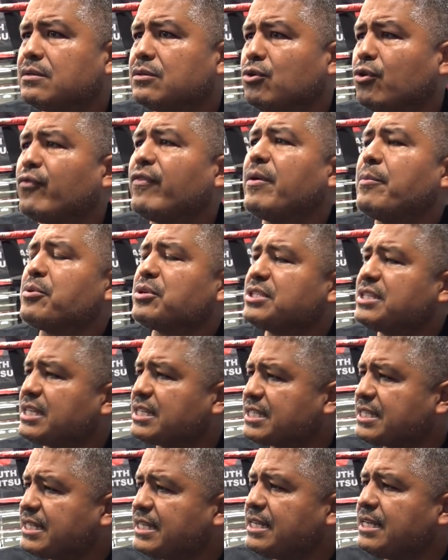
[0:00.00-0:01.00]
November
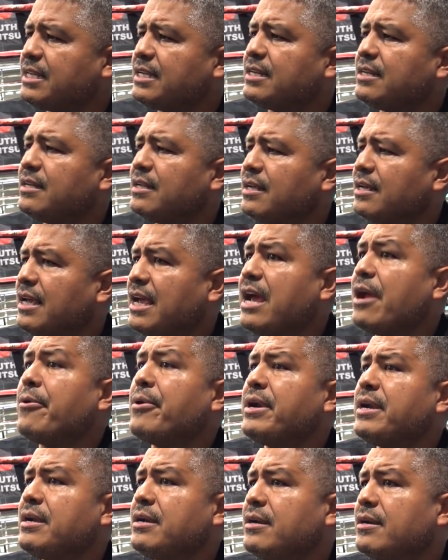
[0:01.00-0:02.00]
sixteenth,
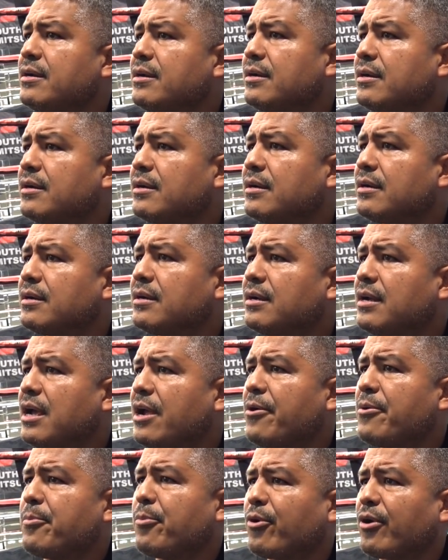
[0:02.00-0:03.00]
Aaron,
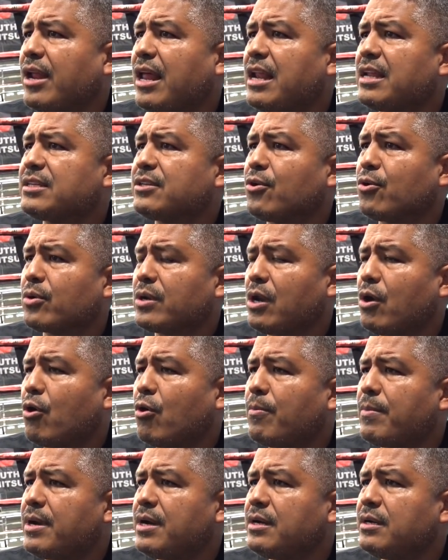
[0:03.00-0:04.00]
Aaron Morales in
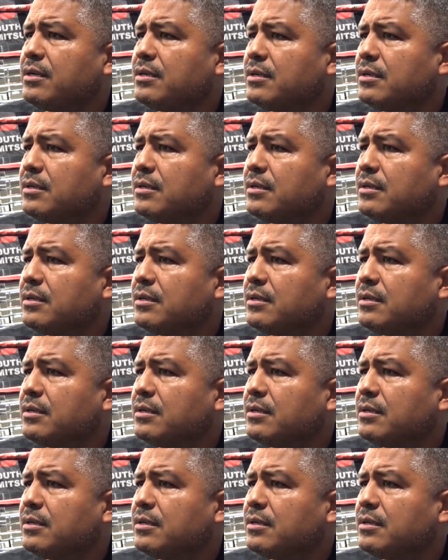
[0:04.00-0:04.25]
Oklahoma.